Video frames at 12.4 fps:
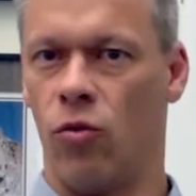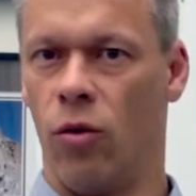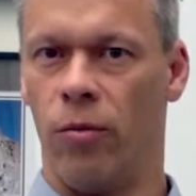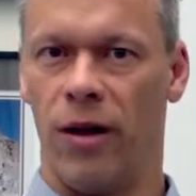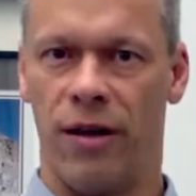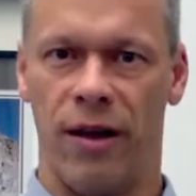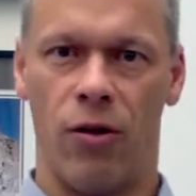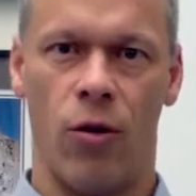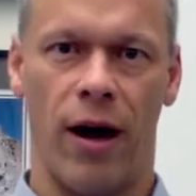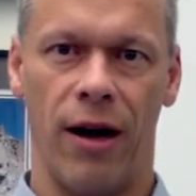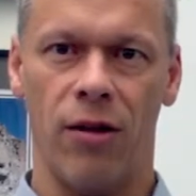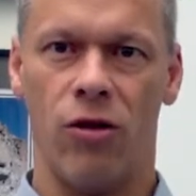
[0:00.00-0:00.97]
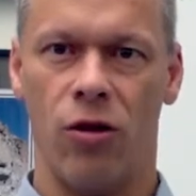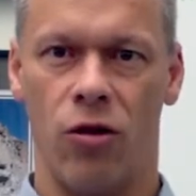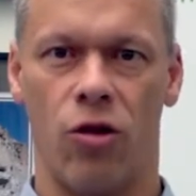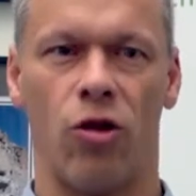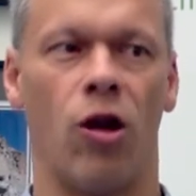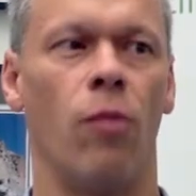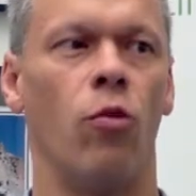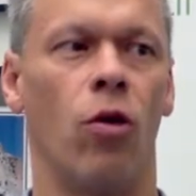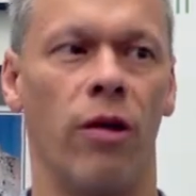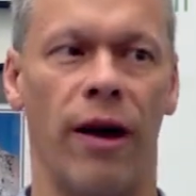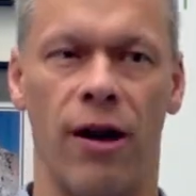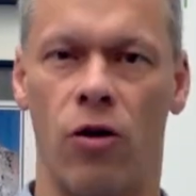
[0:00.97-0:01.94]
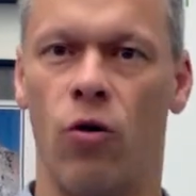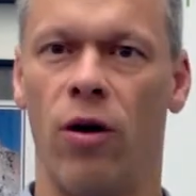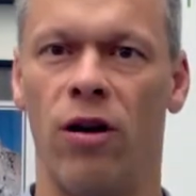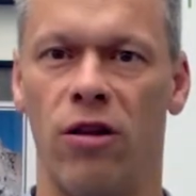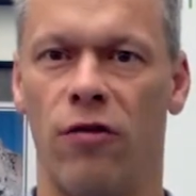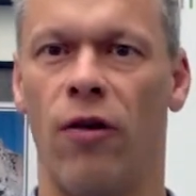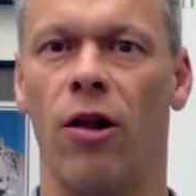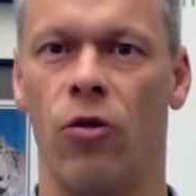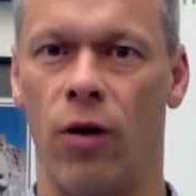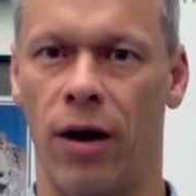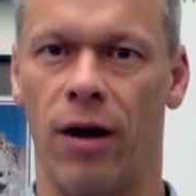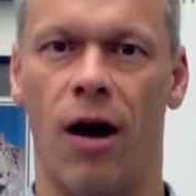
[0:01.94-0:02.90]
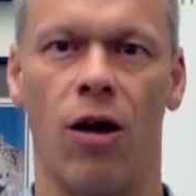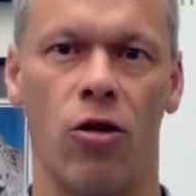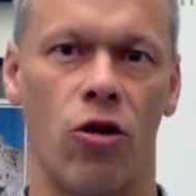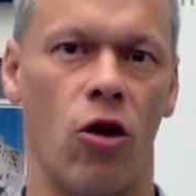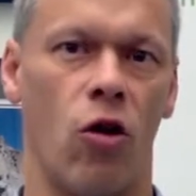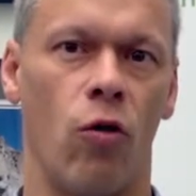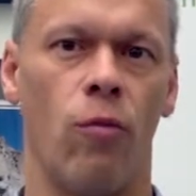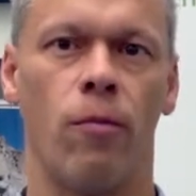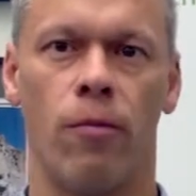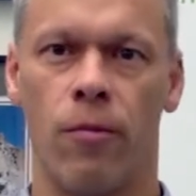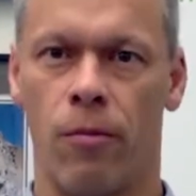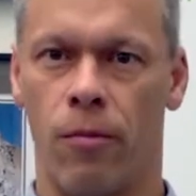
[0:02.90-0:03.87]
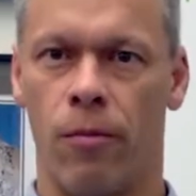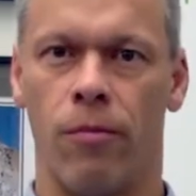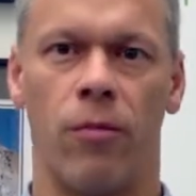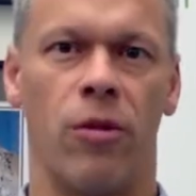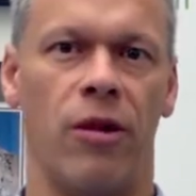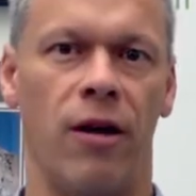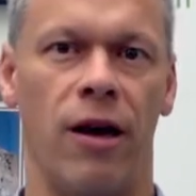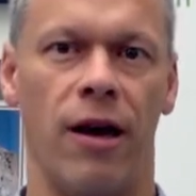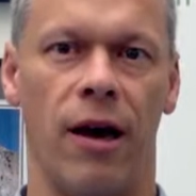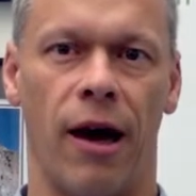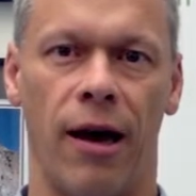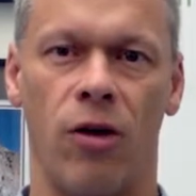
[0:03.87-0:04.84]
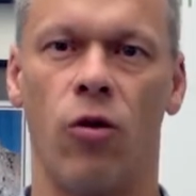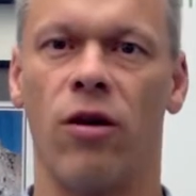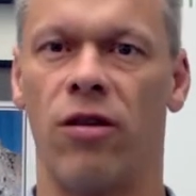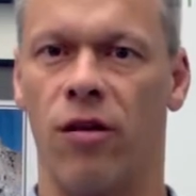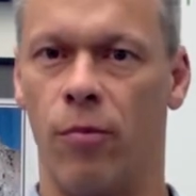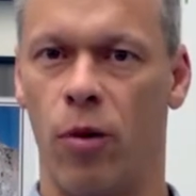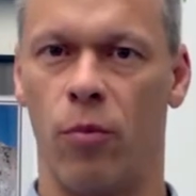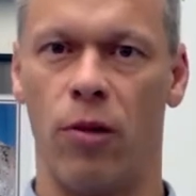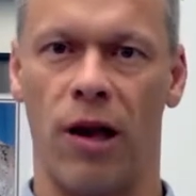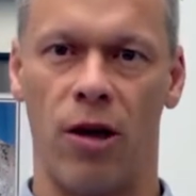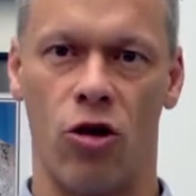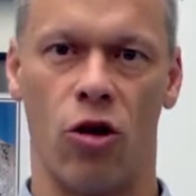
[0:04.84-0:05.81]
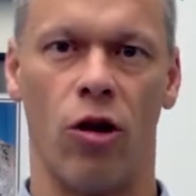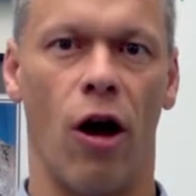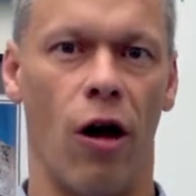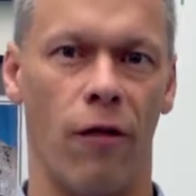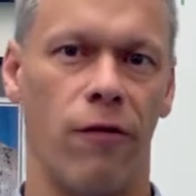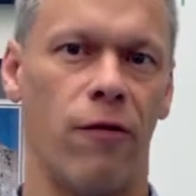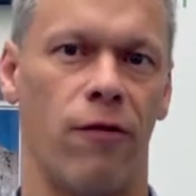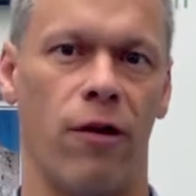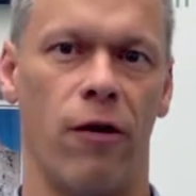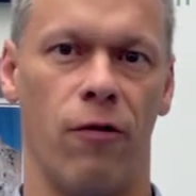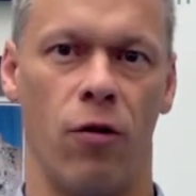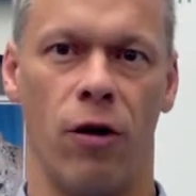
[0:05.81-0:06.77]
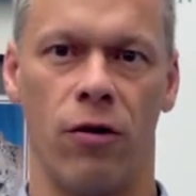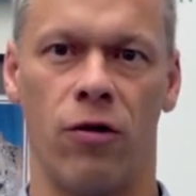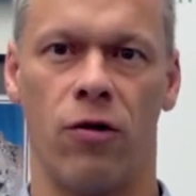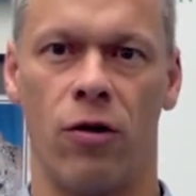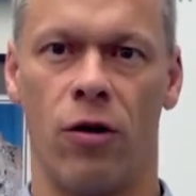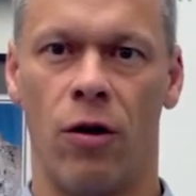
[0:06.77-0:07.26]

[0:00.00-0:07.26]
will be degraded, some will increase following also the increase in population of different